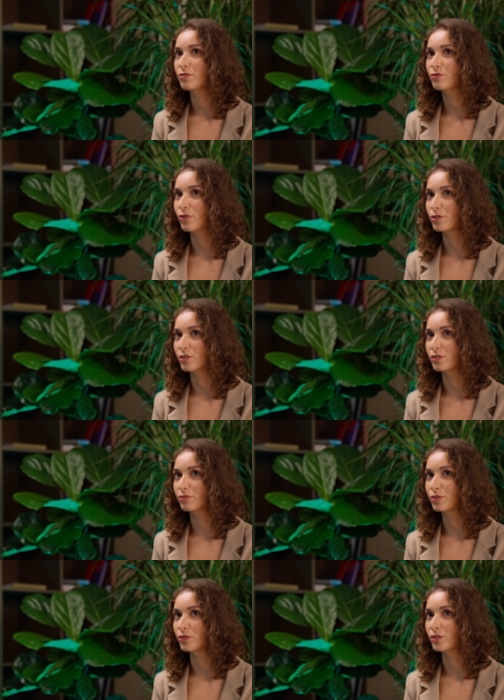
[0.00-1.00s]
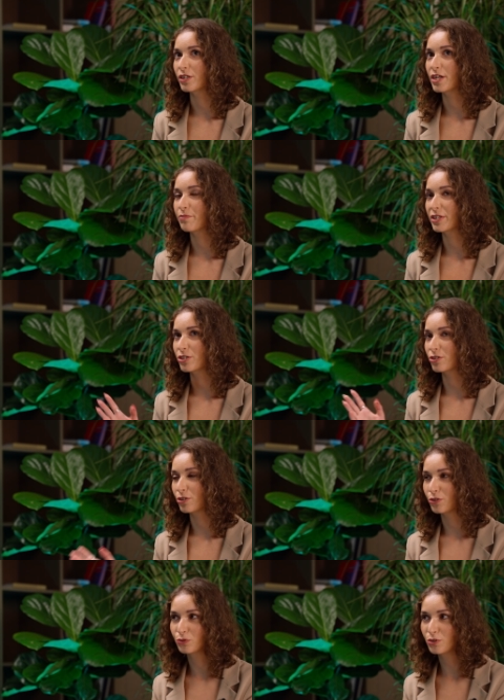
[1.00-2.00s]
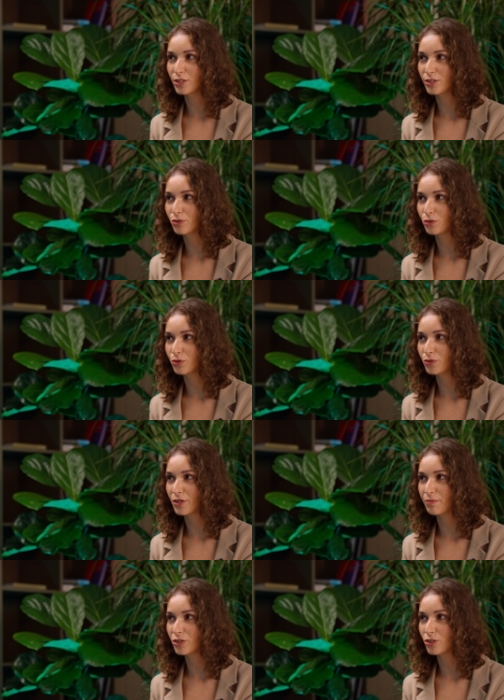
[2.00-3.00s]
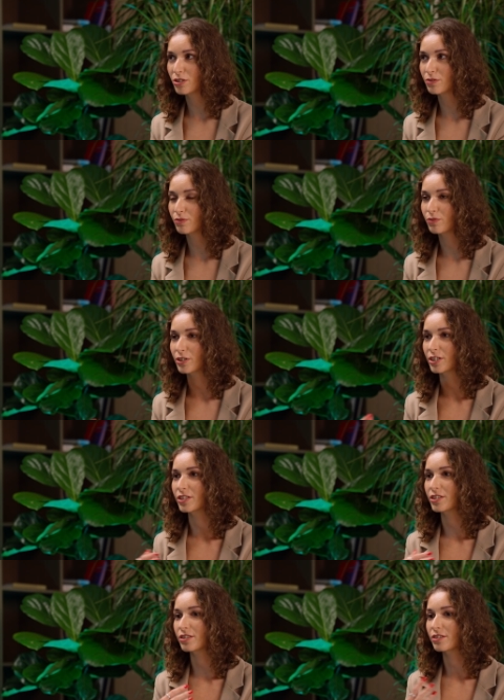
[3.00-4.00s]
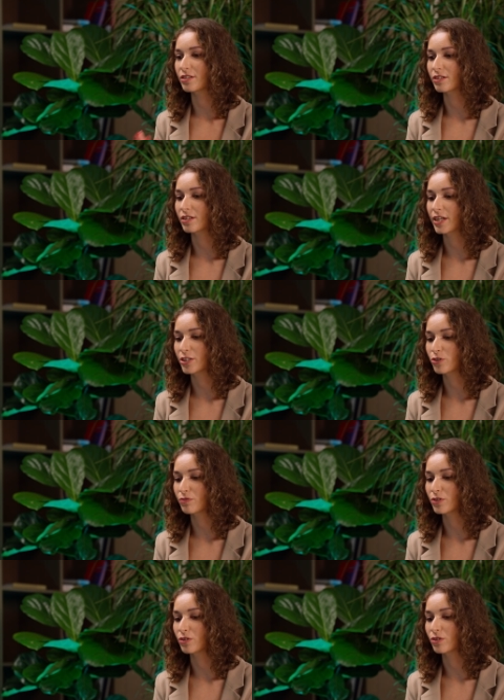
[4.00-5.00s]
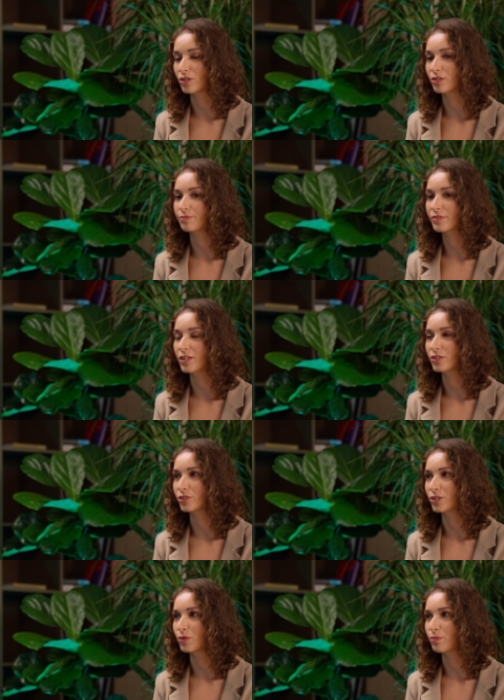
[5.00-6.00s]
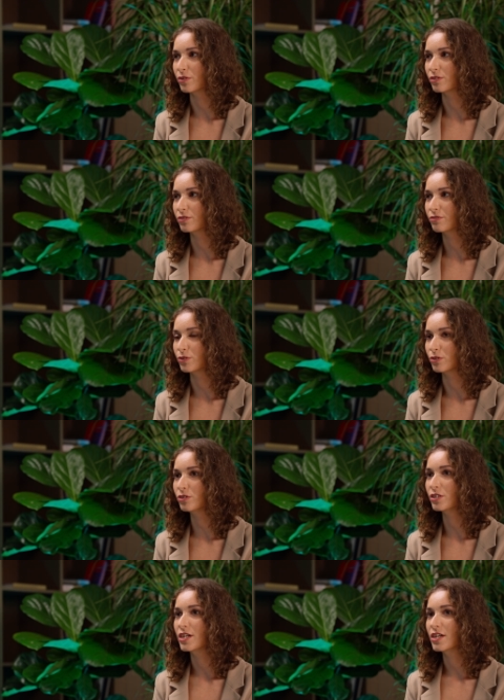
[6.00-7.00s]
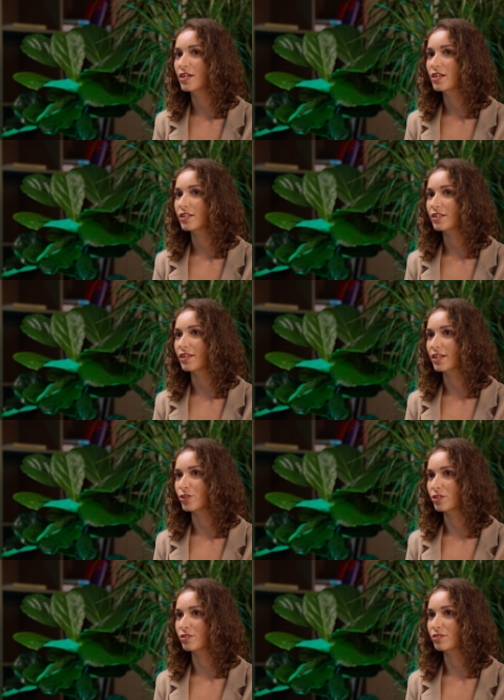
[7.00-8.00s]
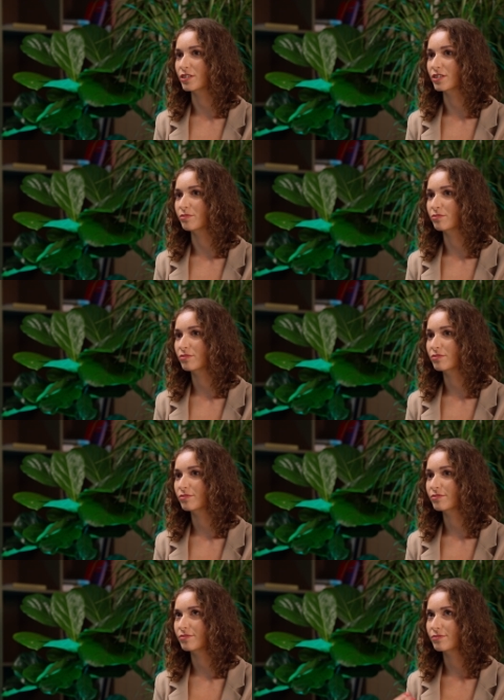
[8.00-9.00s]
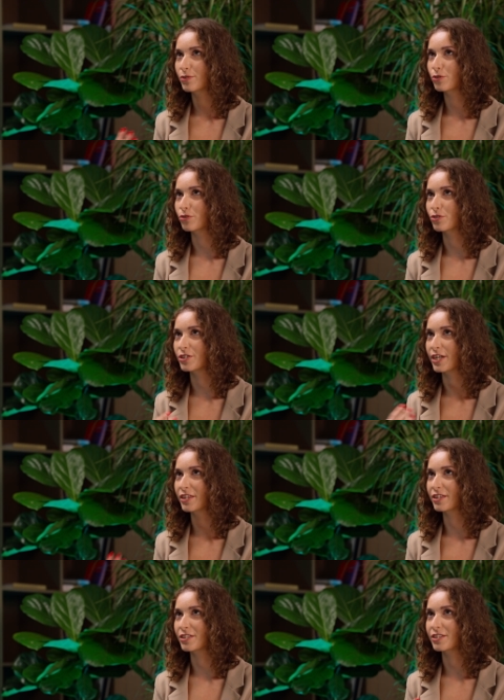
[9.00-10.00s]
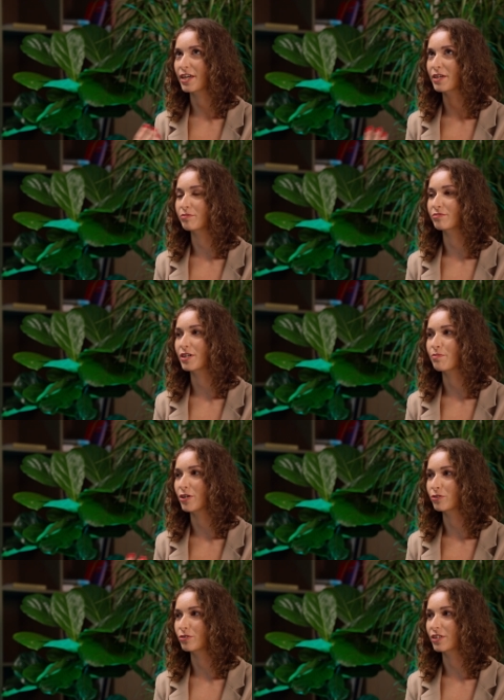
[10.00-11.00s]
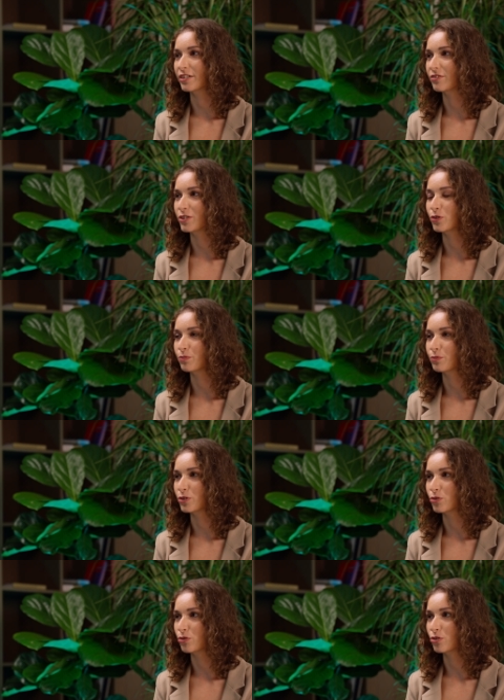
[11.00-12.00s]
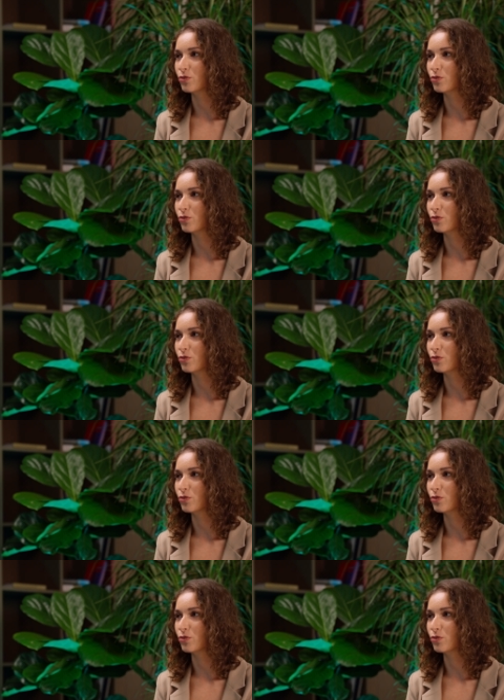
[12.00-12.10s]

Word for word: fossil fuel emits new CO2 emissions, whereas uh, HVO or other renewable mm. fuels, mm. they just uh, sustain the same amount, like they don't produce new